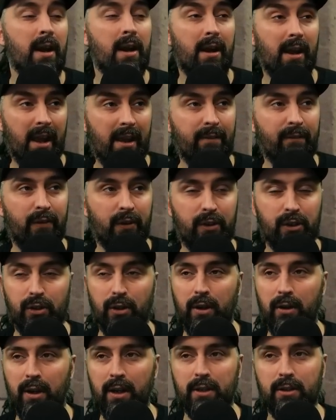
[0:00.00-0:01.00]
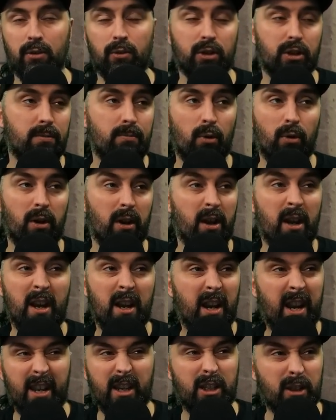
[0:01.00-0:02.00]
infantry units or smaller
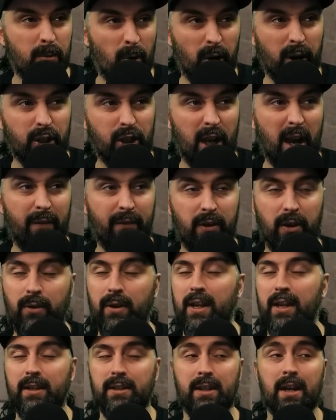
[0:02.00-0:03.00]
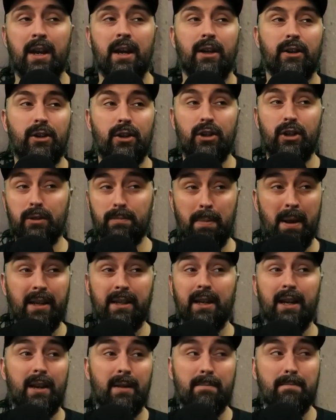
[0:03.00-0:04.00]
chaff units to just
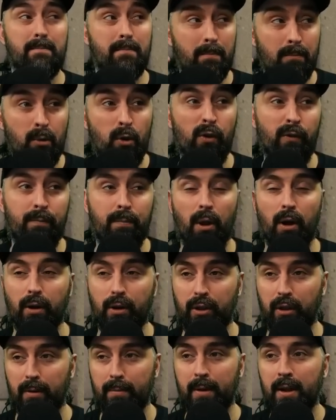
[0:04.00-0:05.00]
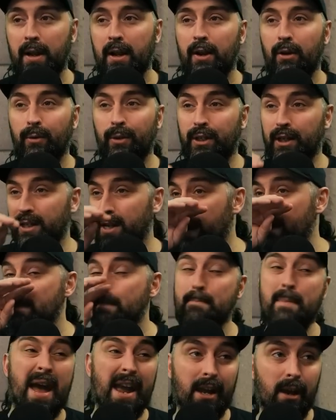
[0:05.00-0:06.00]
basically move block them, which is like
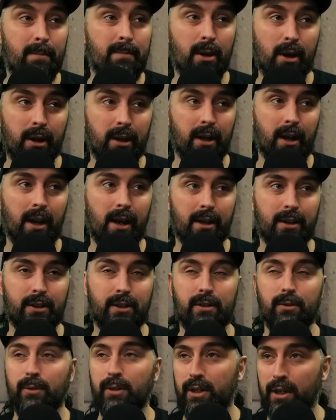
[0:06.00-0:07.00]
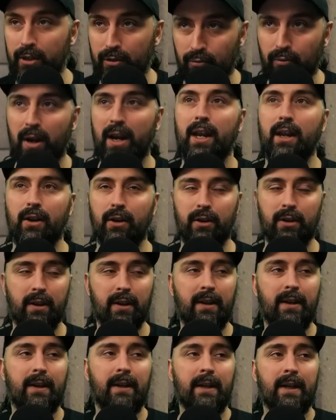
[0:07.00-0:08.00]
mega murder lust, which is really good.
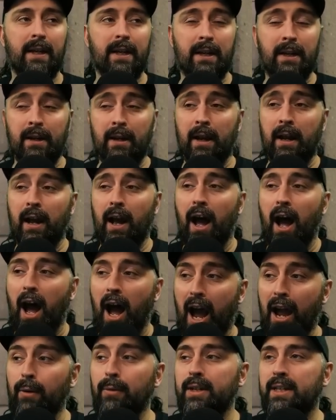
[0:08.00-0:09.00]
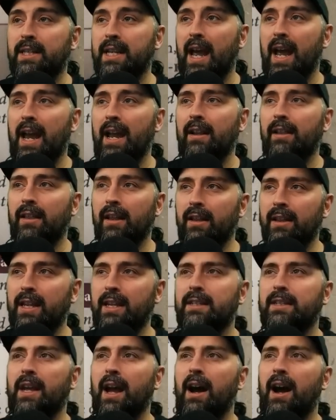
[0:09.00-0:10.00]
I would say that this
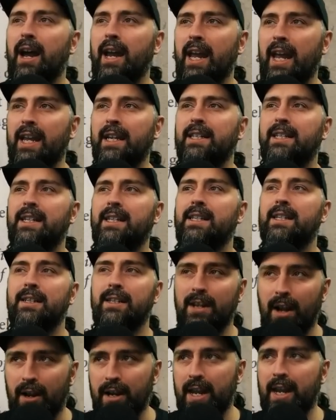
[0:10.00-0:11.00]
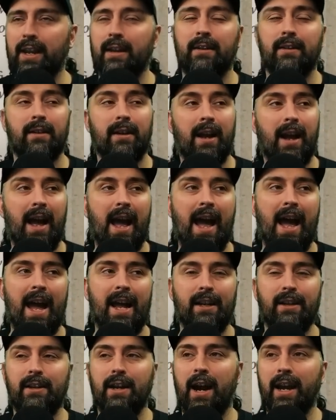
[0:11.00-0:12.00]
guy is stunning,
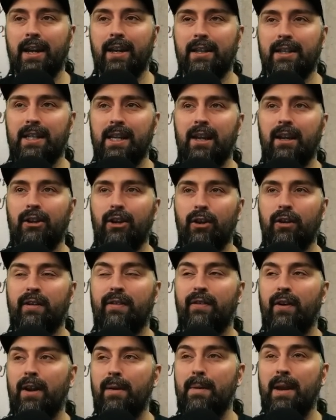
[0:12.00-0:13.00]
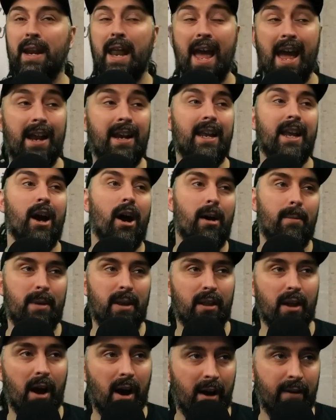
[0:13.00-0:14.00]
and I could see a use for him in any army
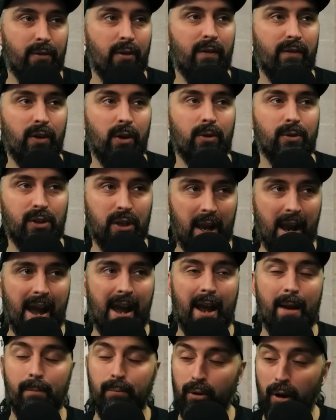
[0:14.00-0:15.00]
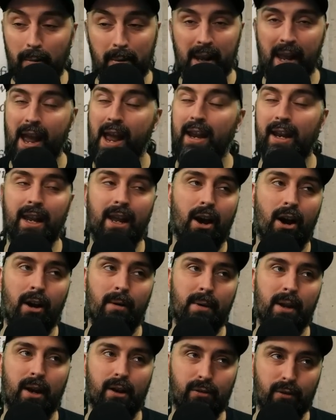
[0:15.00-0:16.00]
that I've reviewed yet, and probably any army
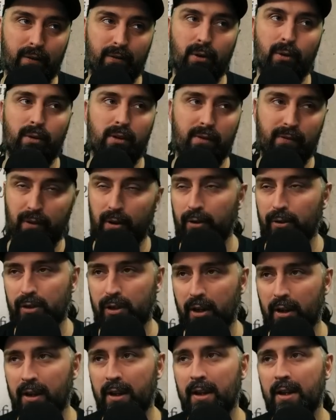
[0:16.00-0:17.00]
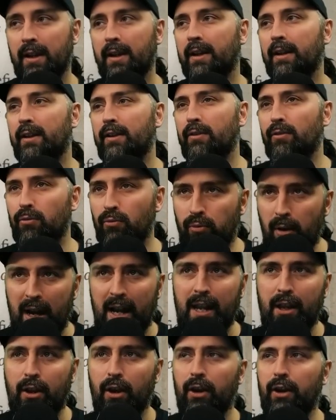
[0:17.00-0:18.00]
I'd review in the future. Really
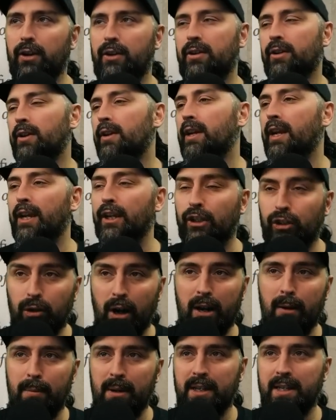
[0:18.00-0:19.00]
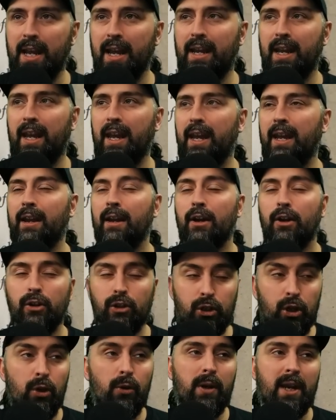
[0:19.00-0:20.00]
good, incredibly techy,
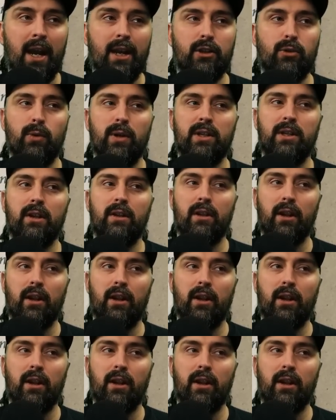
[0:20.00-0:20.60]
2-cast wizard that